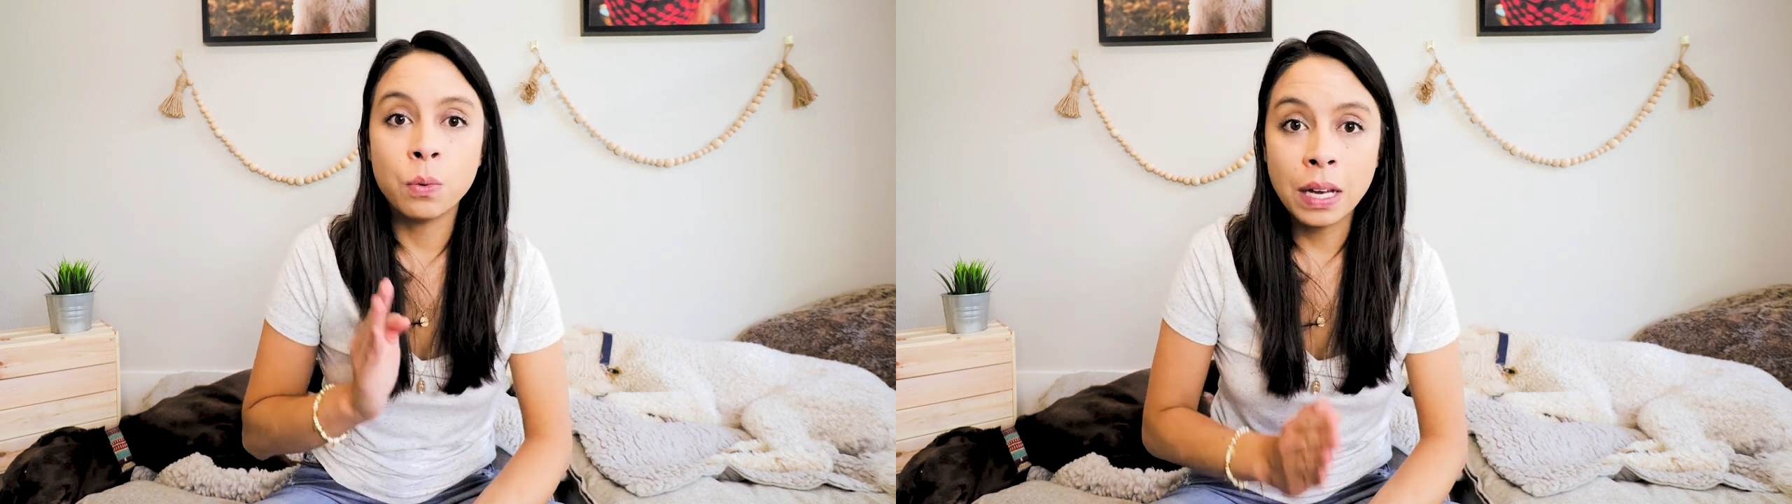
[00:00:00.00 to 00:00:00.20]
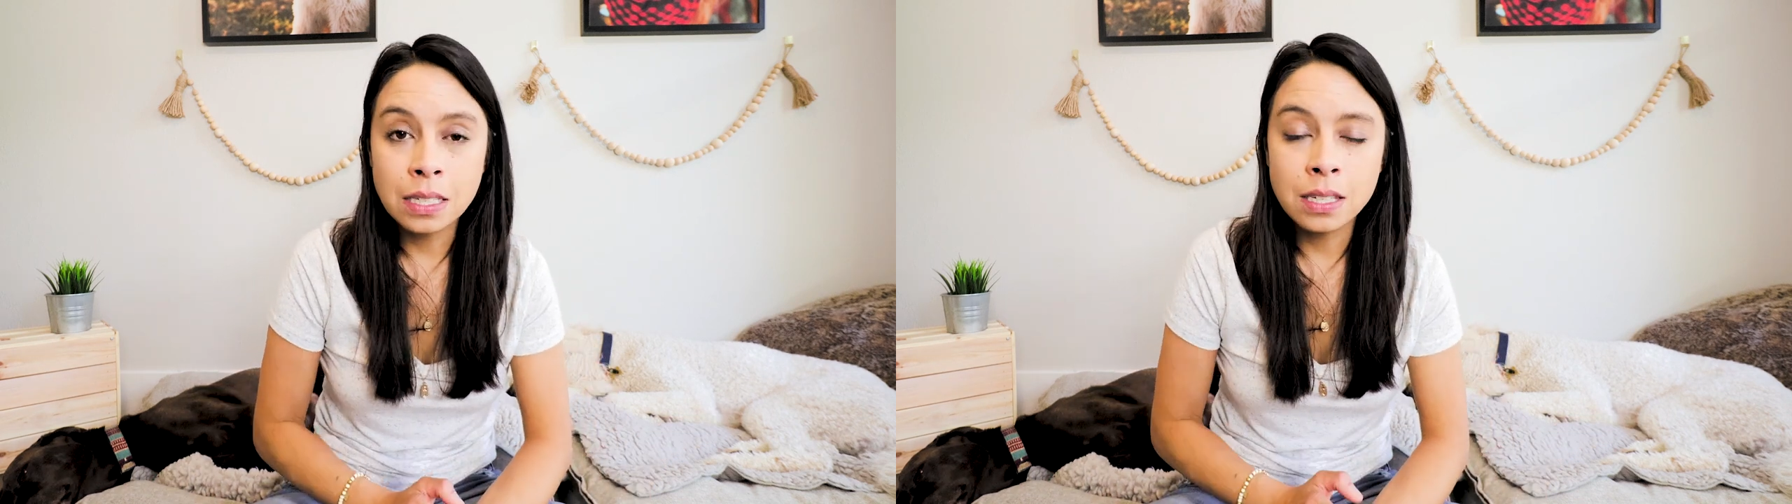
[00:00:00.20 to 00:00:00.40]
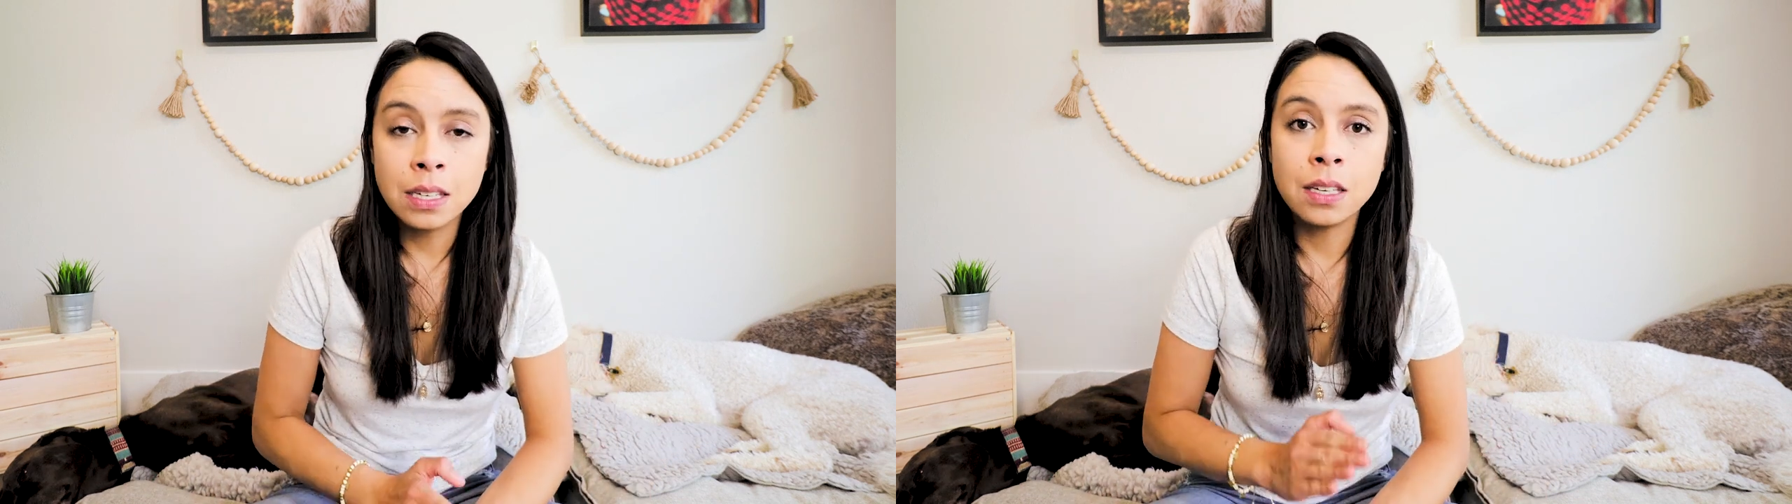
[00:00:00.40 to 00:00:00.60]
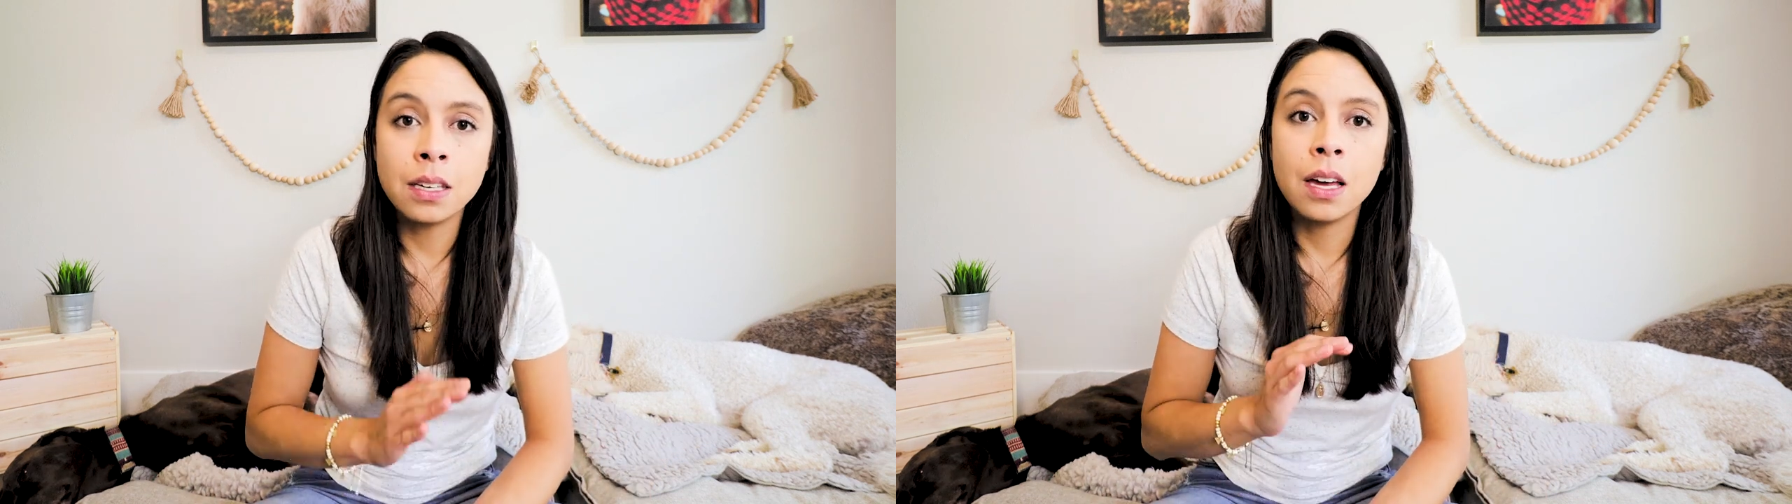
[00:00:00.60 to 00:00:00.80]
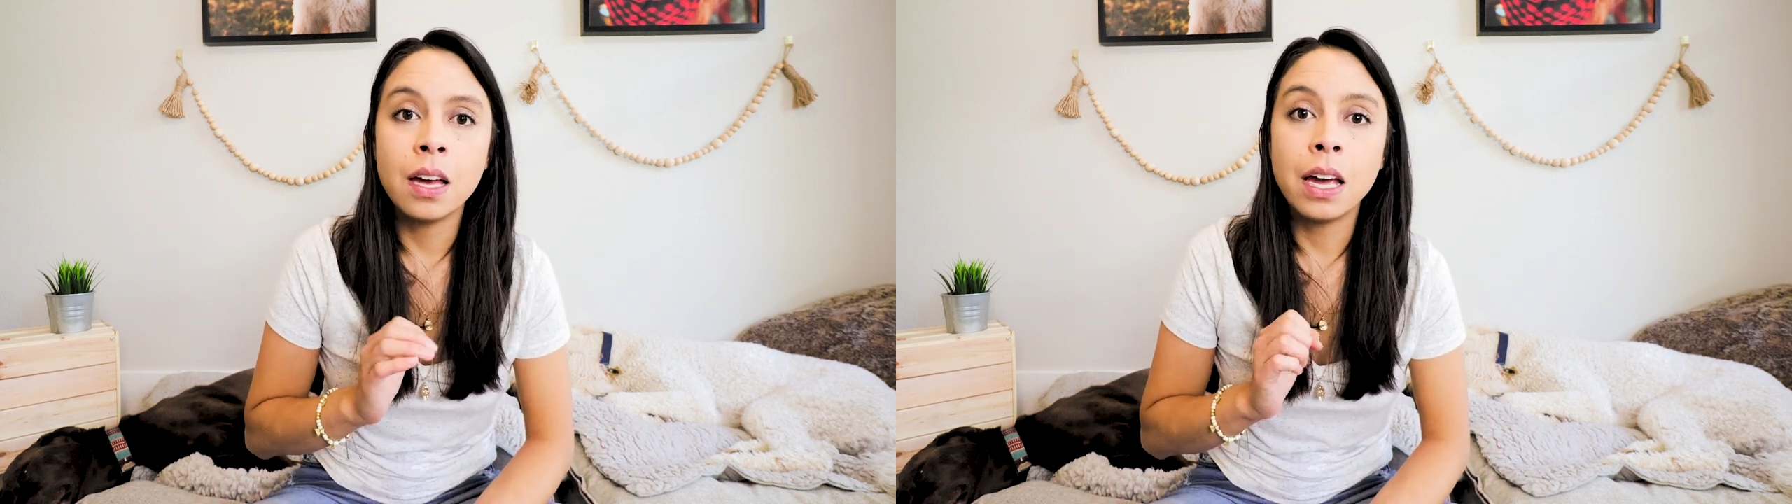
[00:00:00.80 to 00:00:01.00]

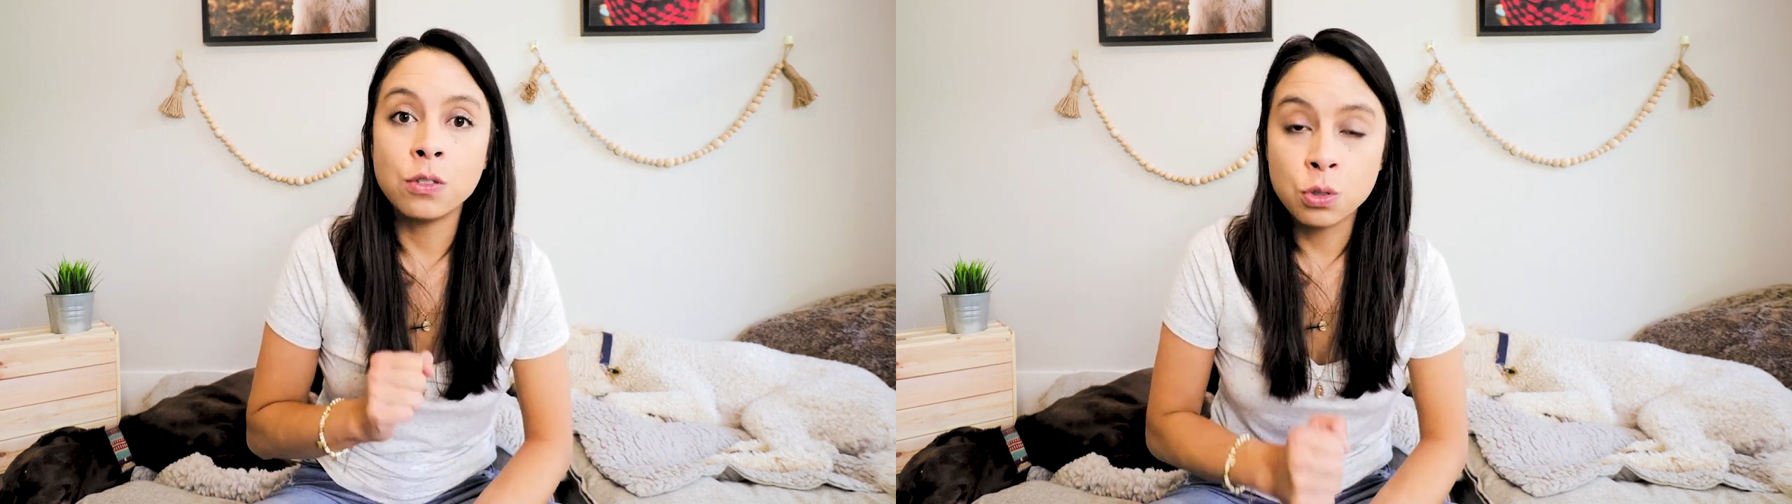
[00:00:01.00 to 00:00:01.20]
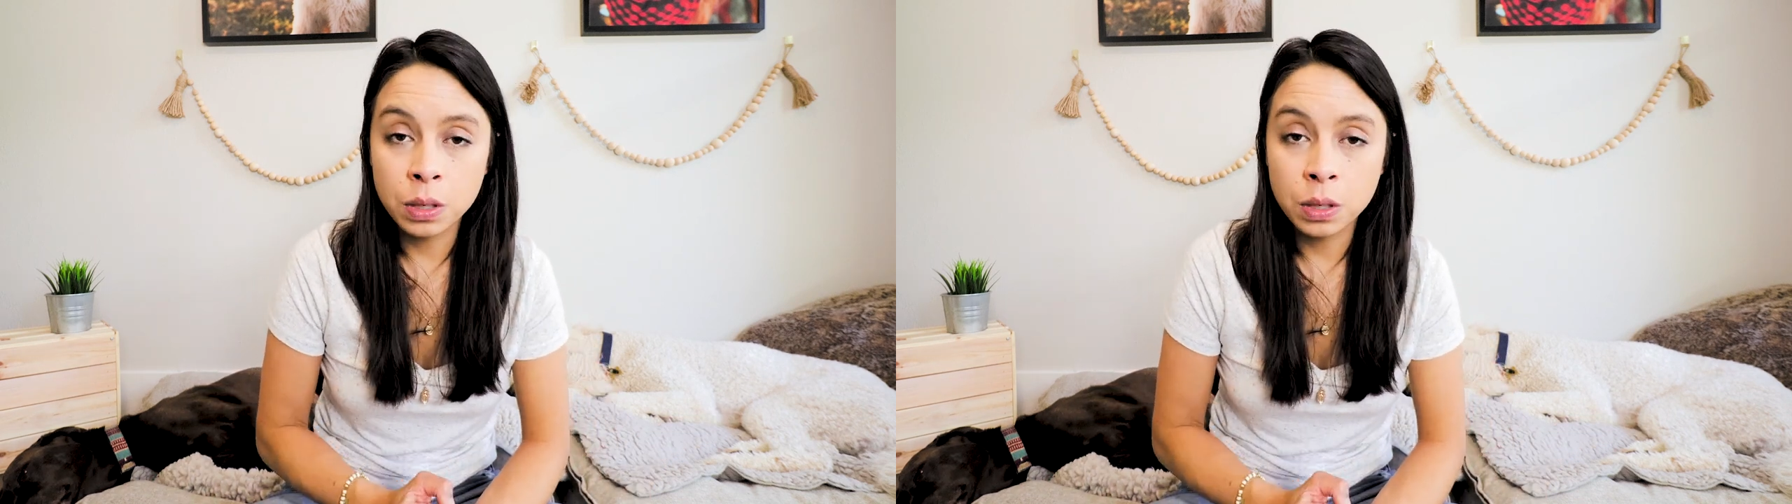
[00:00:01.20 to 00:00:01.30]
raising and